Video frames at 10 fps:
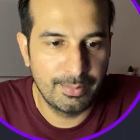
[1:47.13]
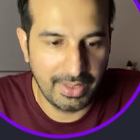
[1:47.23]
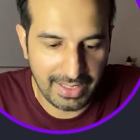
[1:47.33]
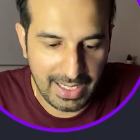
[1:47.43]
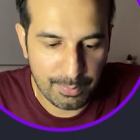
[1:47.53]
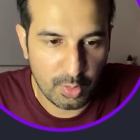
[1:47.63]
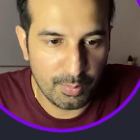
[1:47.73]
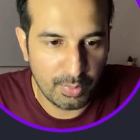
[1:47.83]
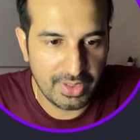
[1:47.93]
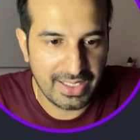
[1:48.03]
My app
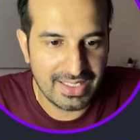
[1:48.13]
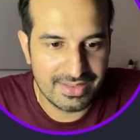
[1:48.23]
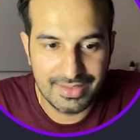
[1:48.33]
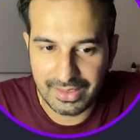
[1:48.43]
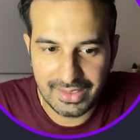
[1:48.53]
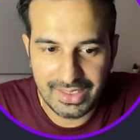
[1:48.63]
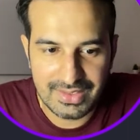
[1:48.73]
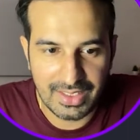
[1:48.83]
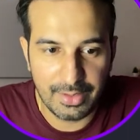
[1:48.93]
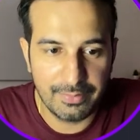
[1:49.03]
component has nothing
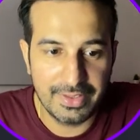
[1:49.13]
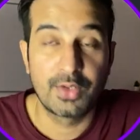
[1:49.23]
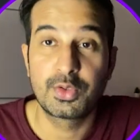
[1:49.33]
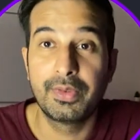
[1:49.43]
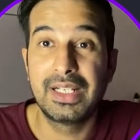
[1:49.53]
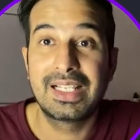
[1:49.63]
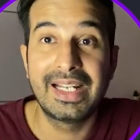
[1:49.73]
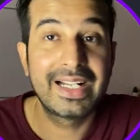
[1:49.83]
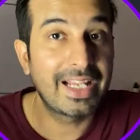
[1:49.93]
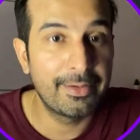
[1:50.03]
inside of it. So we'll
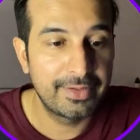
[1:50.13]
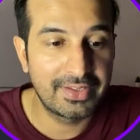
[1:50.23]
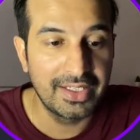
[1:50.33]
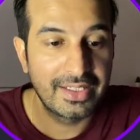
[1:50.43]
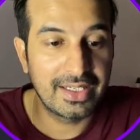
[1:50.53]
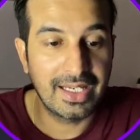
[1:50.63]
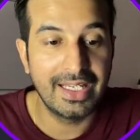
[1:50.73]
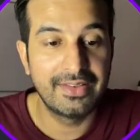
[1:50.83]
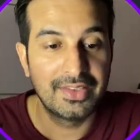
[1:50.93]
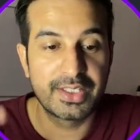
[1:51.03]
create everything
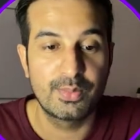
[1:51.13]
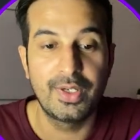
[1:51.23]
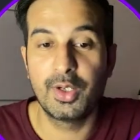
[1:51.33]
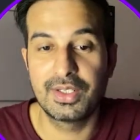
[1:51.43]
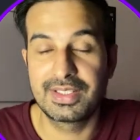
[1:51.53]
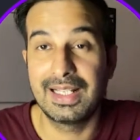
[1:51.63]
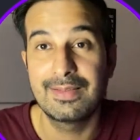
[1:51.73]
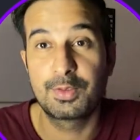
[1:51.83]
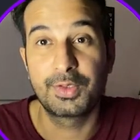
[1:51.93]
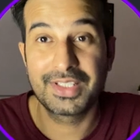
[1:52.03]
in this video
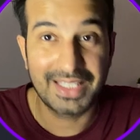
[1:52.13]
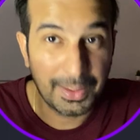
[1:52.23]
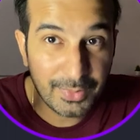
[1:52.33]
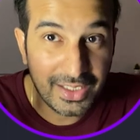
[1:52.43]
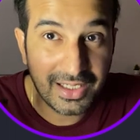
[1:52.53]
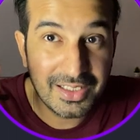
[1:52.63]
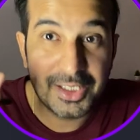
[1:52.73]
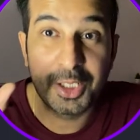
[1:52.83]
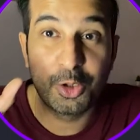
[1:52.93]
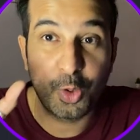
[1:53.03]
itself. So this can be a
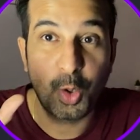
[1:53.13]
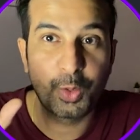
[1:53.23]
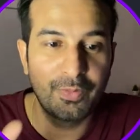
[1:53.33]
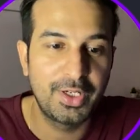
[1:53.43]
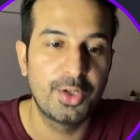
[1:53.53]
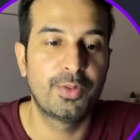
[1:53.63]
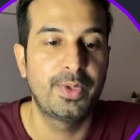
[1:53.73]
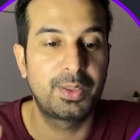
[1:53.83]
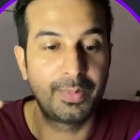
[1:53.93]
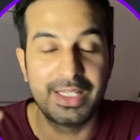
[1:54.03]
little long video,
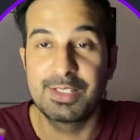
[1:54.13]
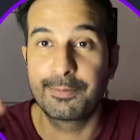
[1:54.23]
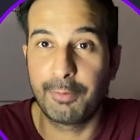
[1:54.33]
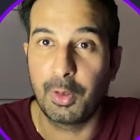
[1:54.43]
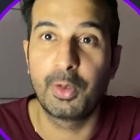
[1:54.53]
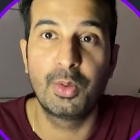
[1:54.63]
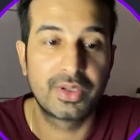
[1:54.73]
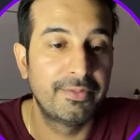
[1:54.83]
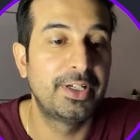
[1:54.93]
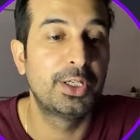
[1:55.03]
but please follow
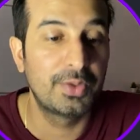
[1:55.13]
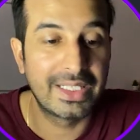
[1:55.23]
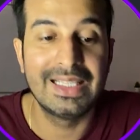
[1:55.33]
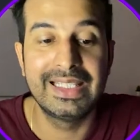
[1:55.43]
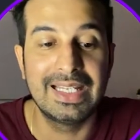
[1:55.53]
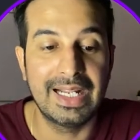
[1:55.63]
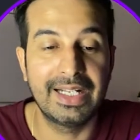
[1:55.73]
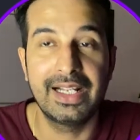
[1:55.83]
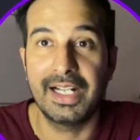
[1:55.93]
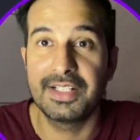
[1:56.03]
the video till the
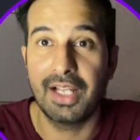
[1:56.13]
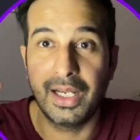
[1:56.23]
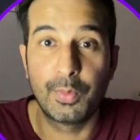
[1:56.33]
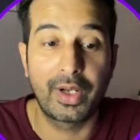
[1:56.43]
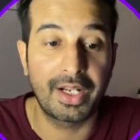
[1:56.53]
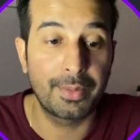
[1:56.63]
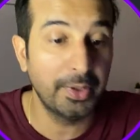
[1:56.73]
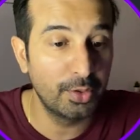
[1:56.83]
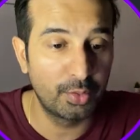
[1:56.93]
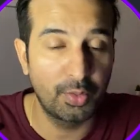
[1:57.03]
end. And I would
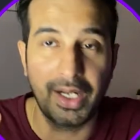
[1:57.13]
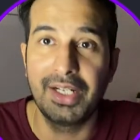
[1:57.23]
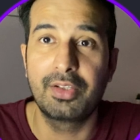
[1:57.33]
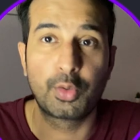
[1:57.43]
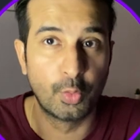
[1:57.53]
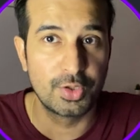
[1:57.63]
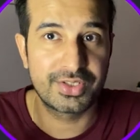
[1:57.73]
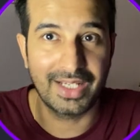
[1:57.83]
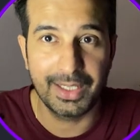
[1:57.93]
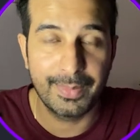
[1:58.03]
recommend you to write code
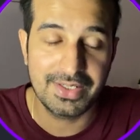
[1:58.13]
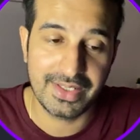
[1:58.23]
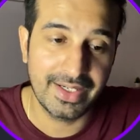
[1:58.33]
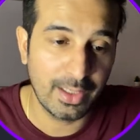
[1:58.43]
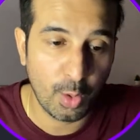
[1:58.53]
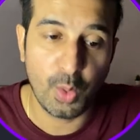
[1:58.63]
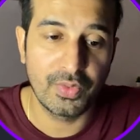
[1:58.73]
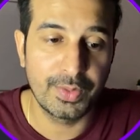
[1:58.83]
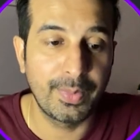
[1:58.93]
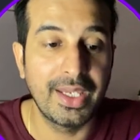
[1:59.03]
side by side along
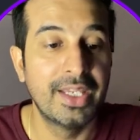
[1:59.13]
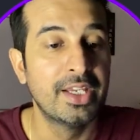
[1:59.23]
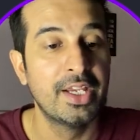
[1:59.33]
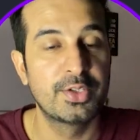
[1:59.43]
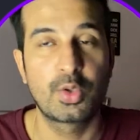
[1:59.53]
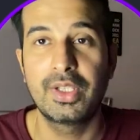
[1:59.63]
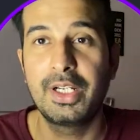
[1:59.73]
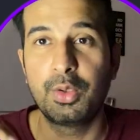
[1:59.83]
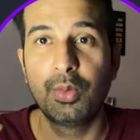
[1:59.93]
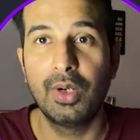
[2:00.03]
with me so
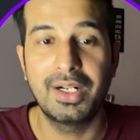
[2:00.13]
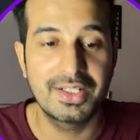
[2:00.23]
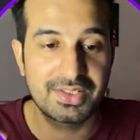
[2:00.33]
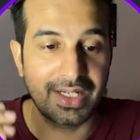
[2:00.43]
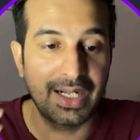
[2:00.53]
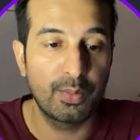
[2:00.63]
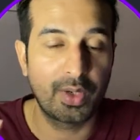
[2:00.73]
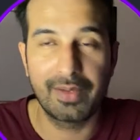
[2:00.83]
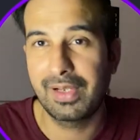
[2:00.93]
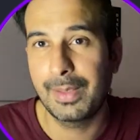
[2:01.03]
that you understand
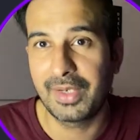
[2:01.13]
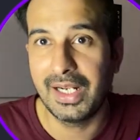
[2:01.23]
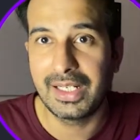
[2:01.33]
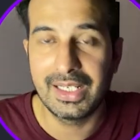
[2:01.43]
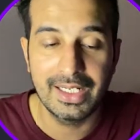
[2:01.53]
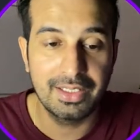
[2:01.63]
whatever I'm writing.